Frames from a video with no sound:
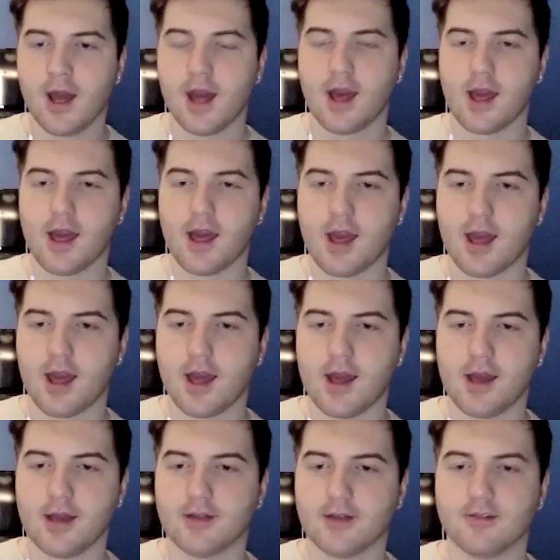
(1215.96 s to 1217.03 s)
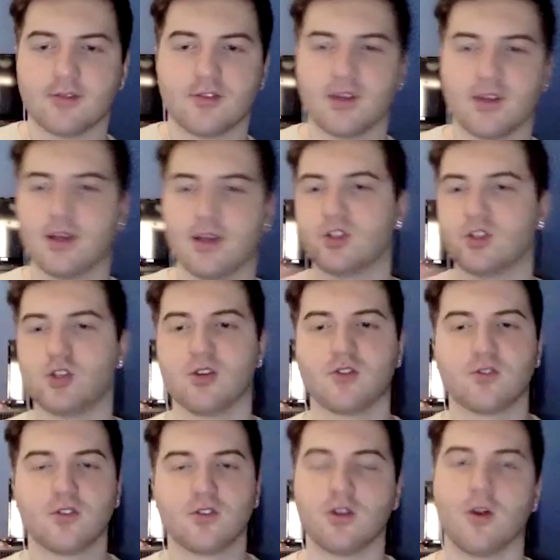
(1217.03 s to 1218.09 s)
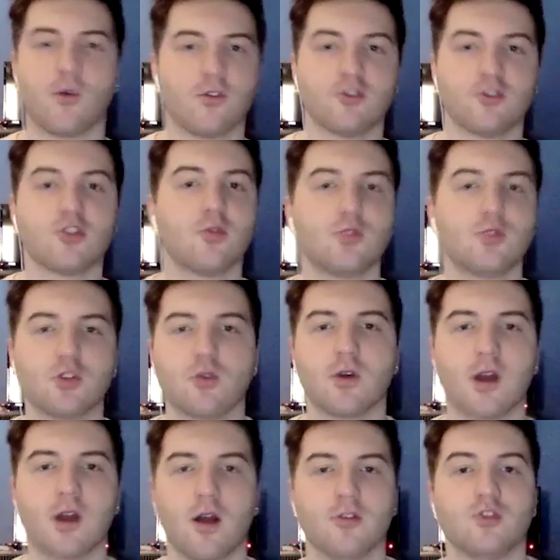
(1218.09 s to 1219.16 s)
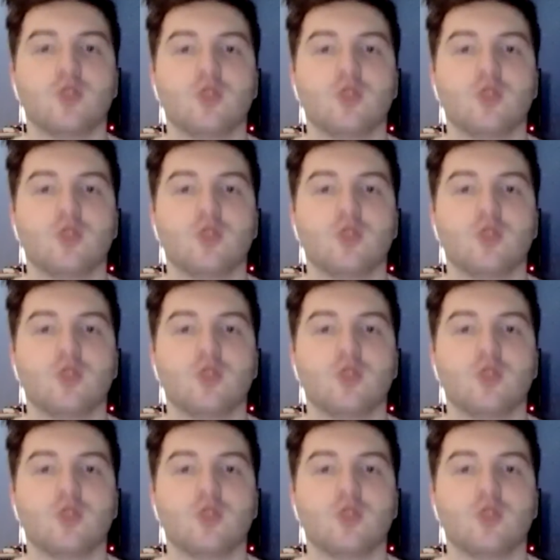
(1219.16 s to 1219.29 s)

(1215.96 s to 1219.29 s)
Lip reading: and it's just there's so much going on. There's no